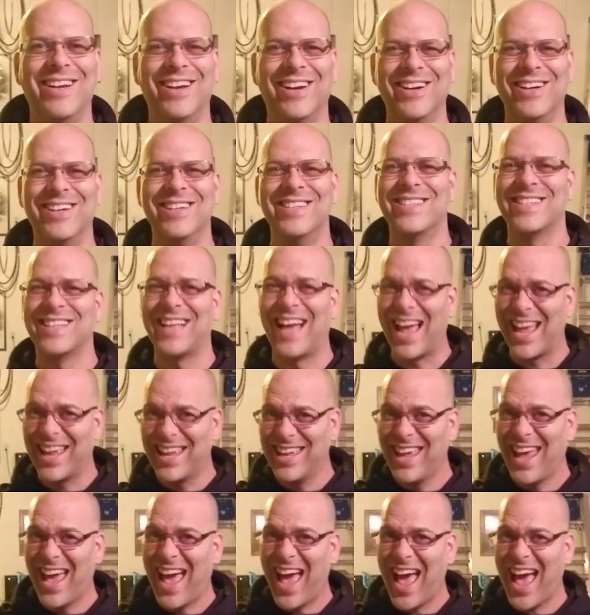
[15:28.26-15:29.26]
you're just like
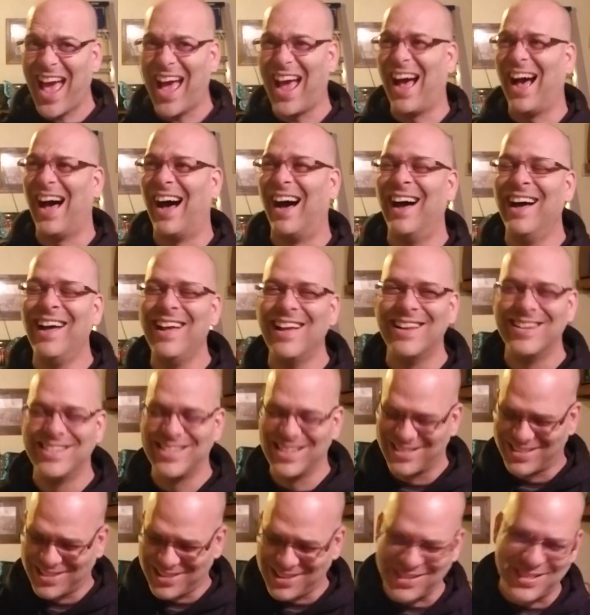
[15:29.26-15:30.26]
yeah,
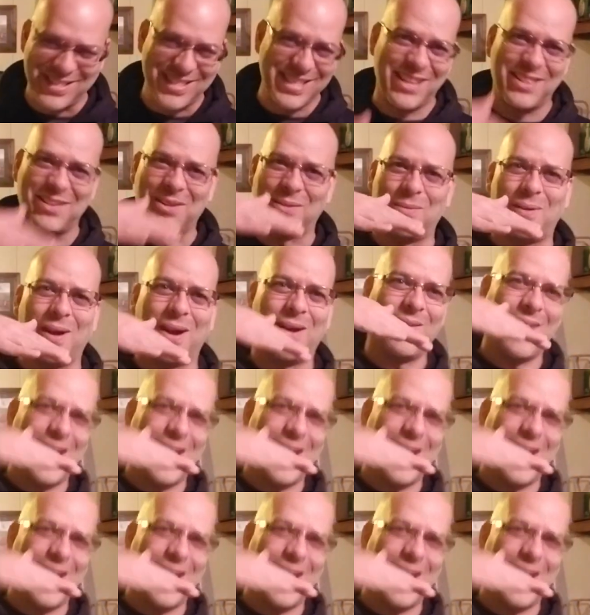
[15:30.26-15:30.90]
just you see the rear